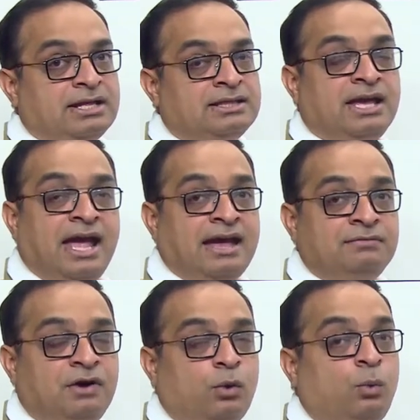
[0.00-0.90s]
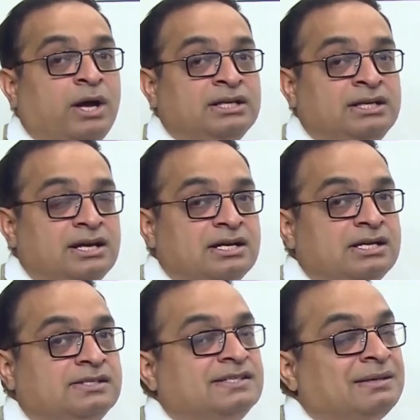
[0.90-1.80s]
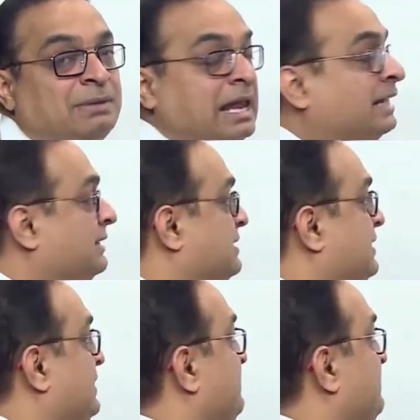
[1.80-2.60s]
they have one similarity.